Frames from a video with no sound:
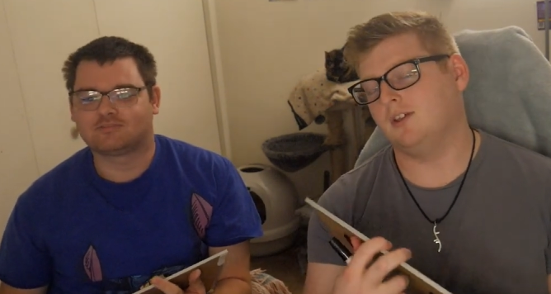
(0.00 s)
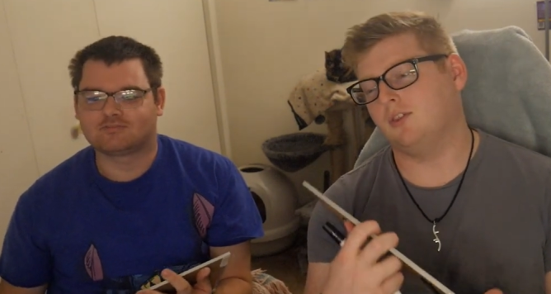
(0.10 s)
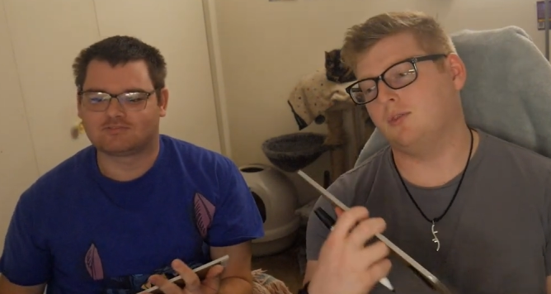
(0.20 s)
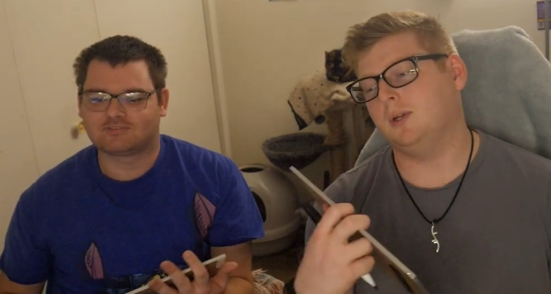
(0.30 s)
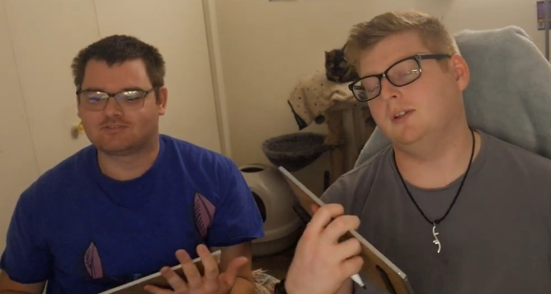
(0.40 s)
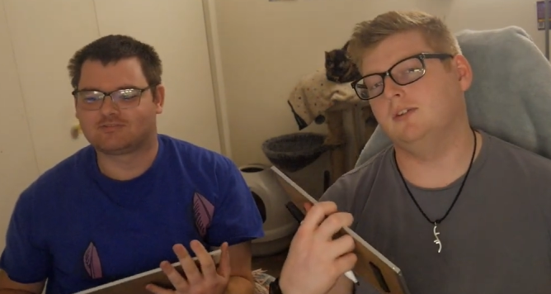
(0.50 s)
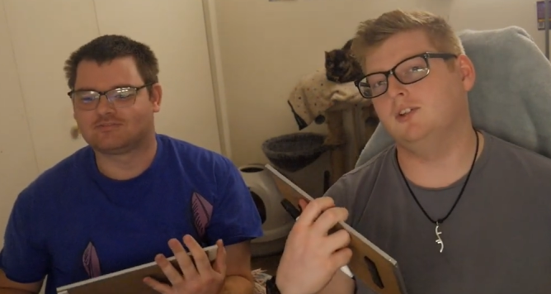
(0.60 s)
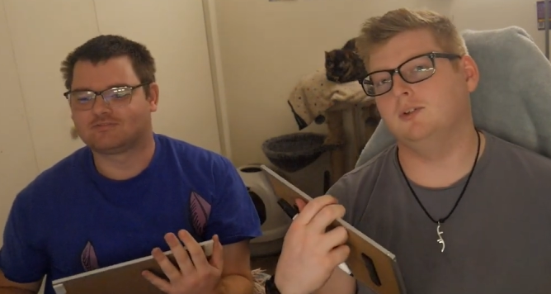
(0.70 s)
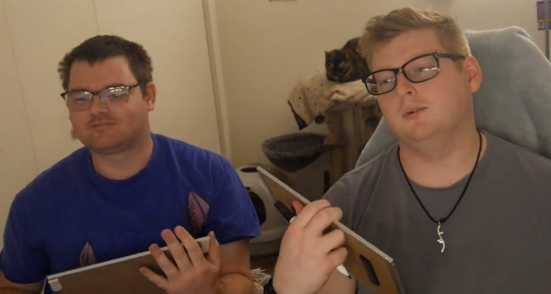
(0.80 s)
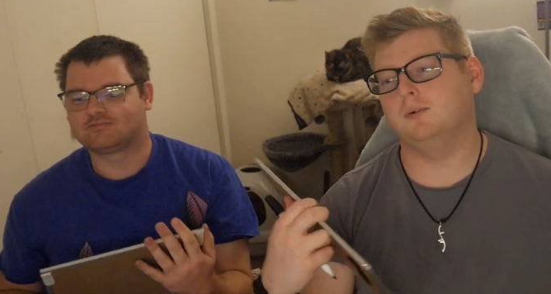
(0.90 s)
Speaker 1: Three,
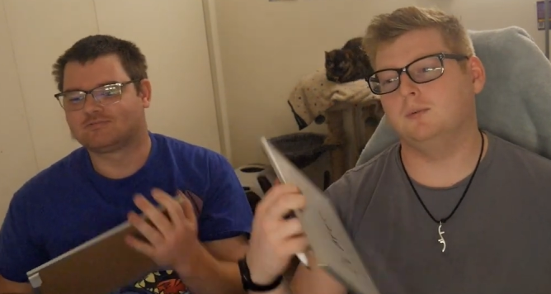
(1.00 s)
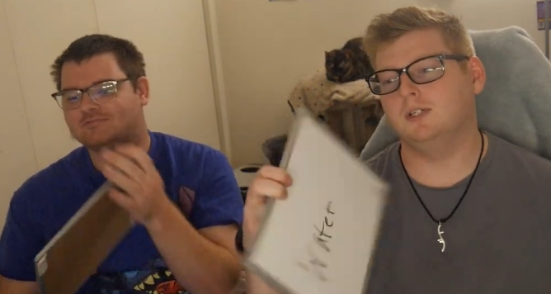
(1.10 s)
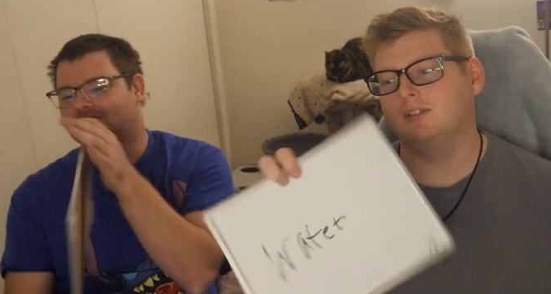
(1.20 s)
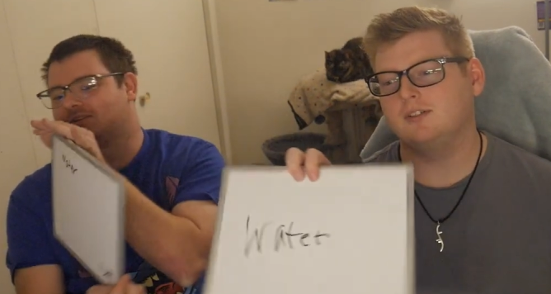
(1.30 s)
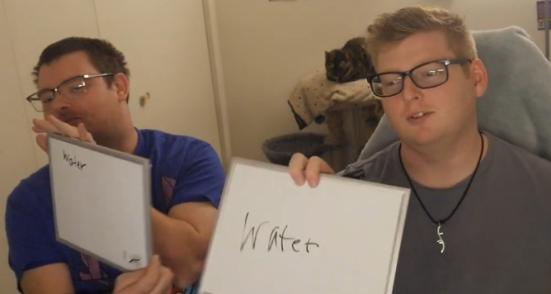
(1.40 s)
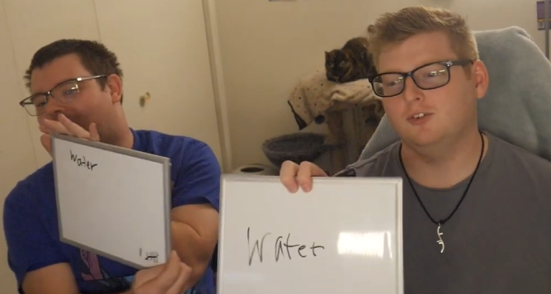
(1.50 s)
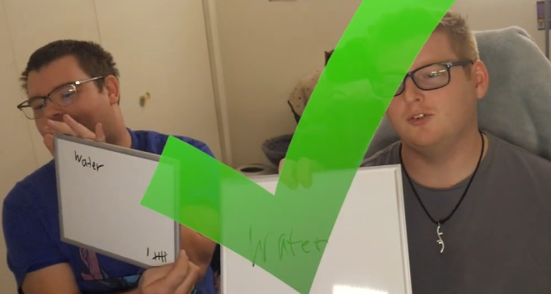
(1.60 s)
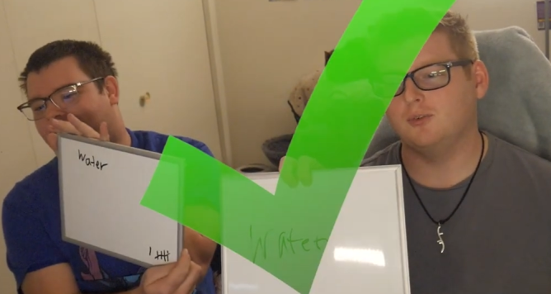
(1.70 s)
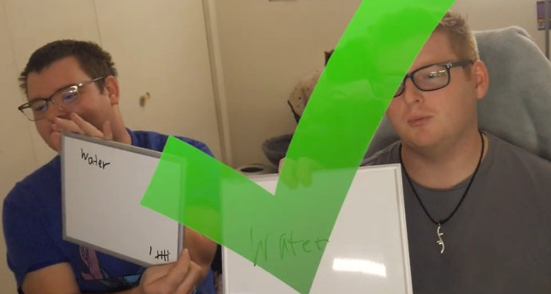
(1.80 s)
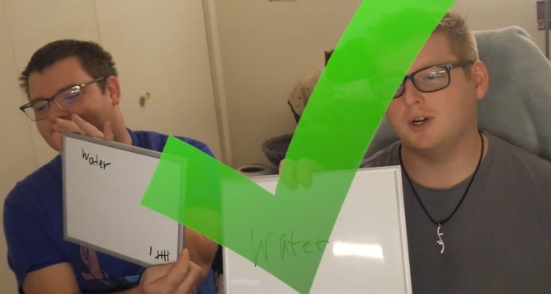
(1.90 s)
two, one. Water.
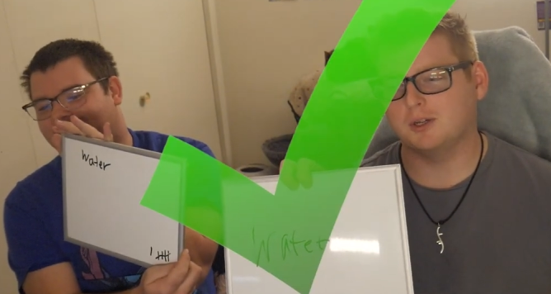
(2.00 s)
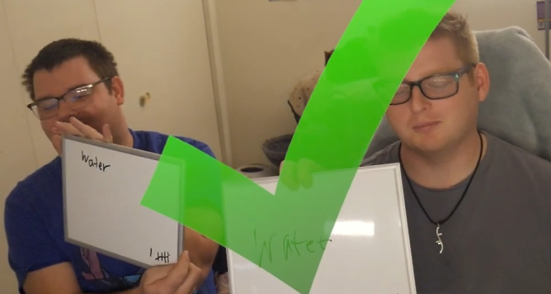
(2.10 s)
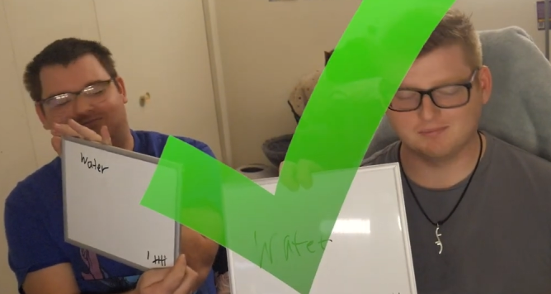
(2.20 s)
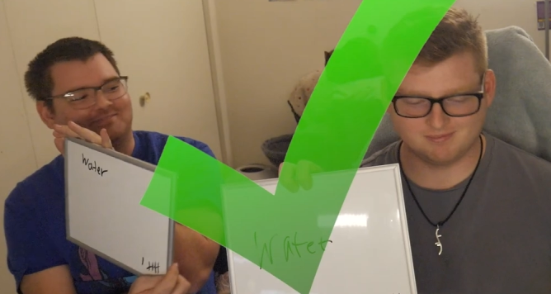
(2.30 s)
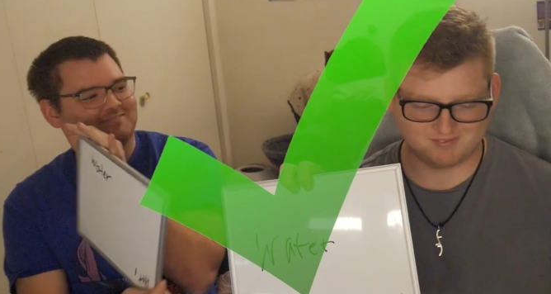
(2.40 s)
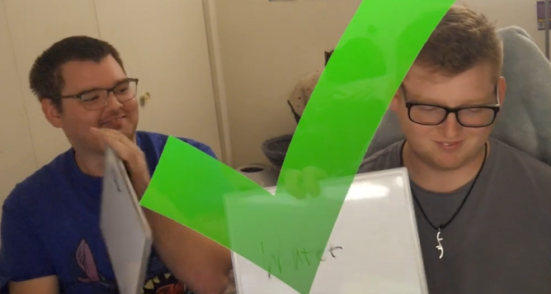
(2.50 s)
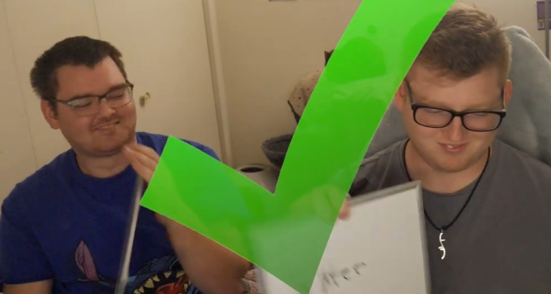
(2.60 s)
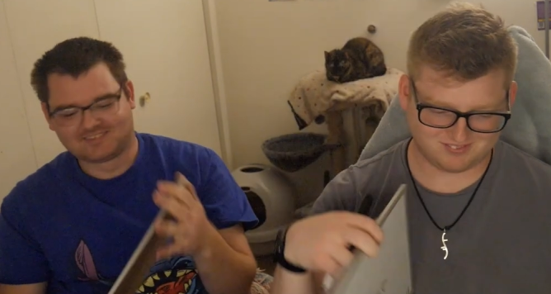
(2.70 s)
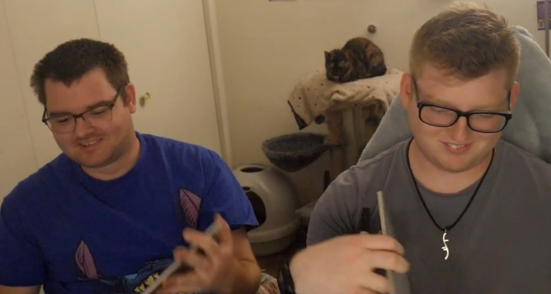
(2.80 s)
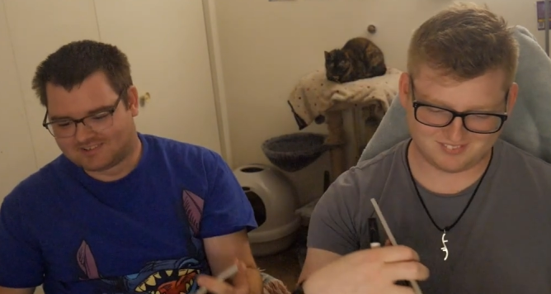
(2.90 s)
Water.
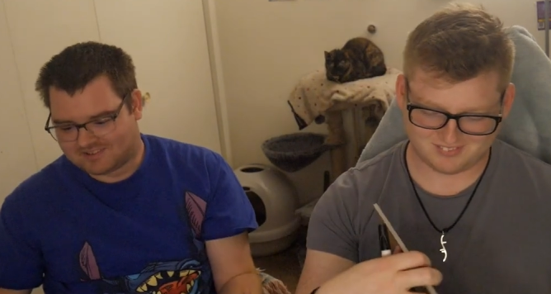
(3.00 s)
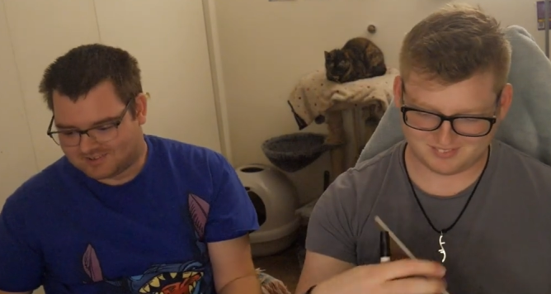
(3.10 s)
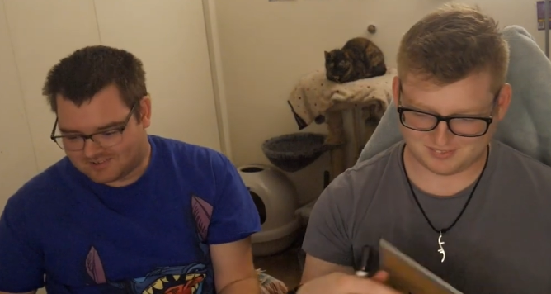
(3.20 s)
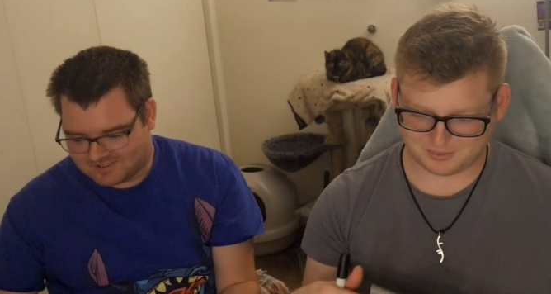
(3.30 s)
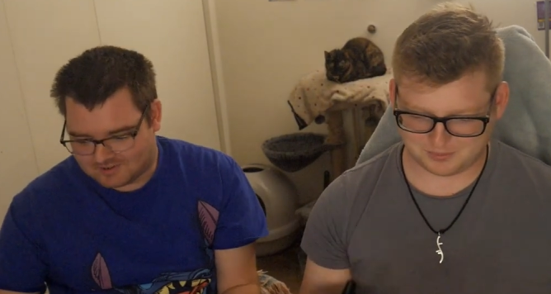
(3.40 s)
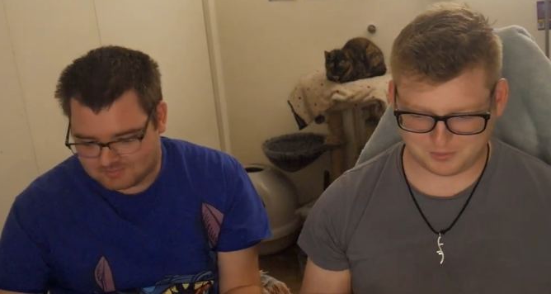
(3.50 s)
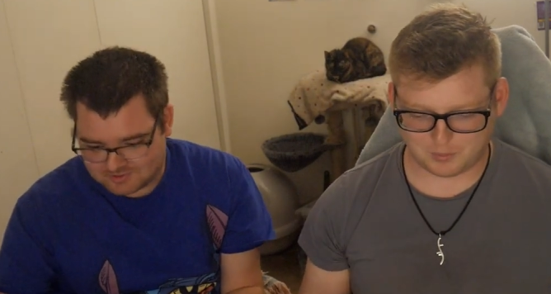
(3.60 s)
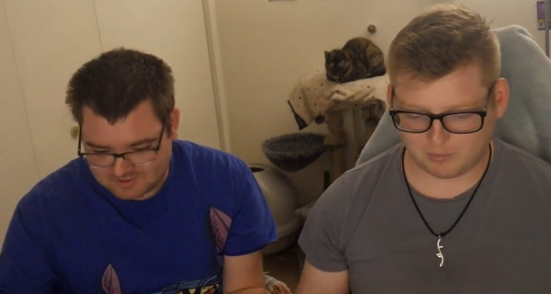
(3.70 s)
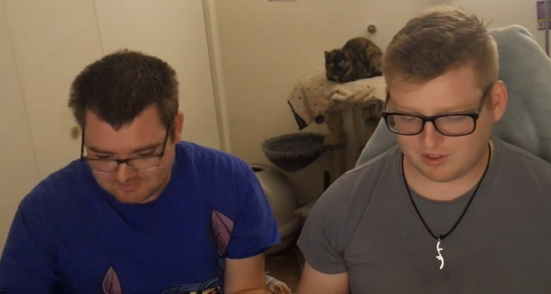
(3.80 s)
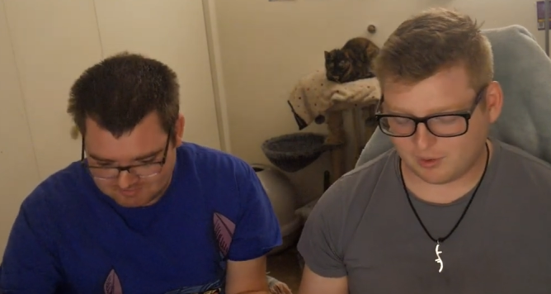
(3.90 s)
Hundred
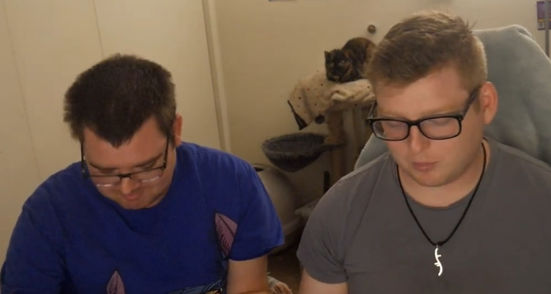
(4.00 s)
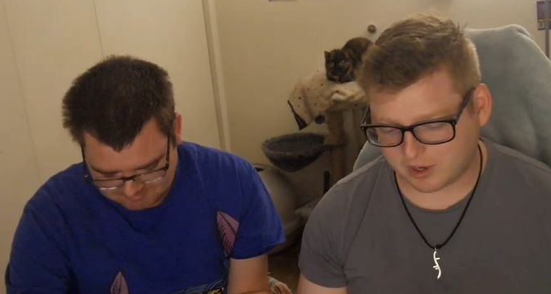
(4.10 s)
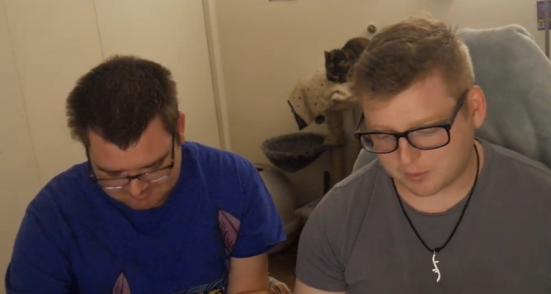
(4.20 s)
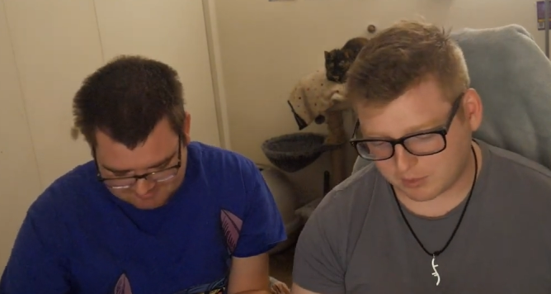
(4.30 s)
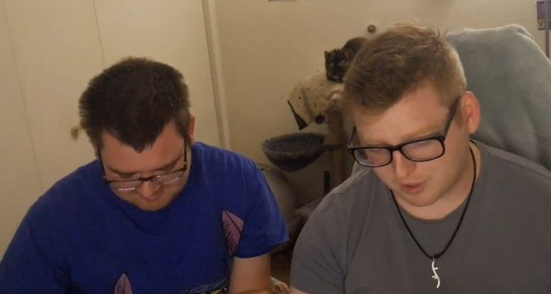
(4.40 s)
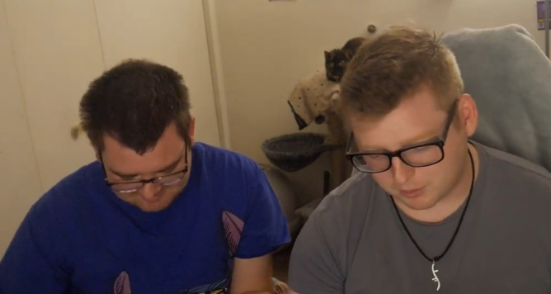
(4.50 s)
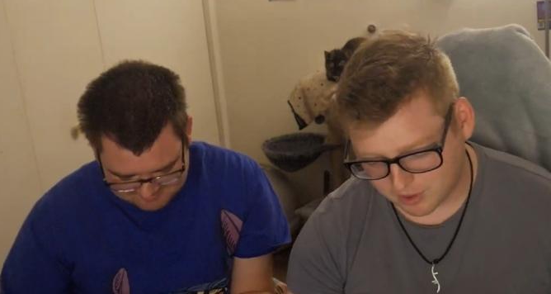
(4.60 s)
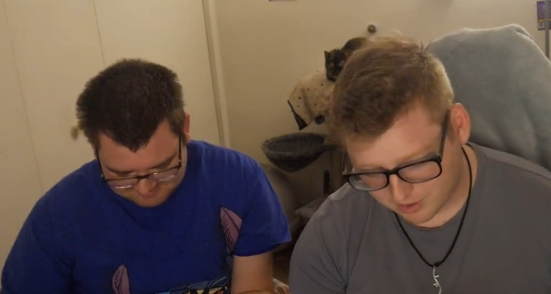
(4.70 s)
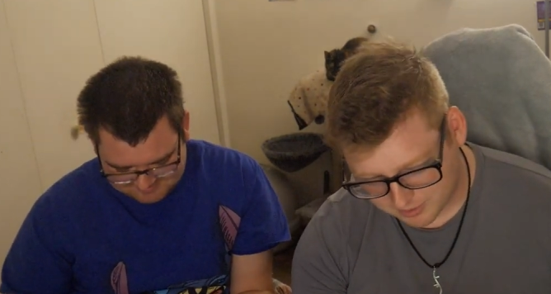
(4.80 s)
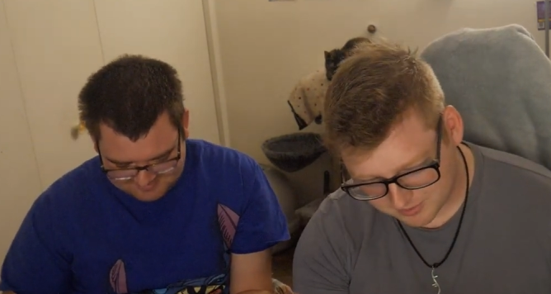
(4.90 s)
percent. Water, water,
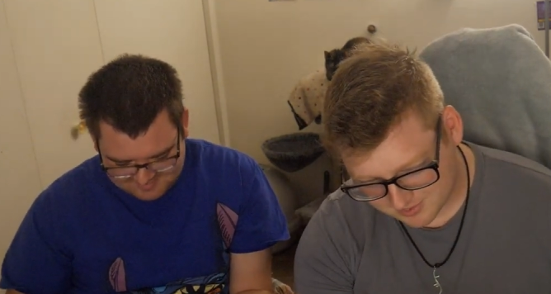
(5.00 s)
water.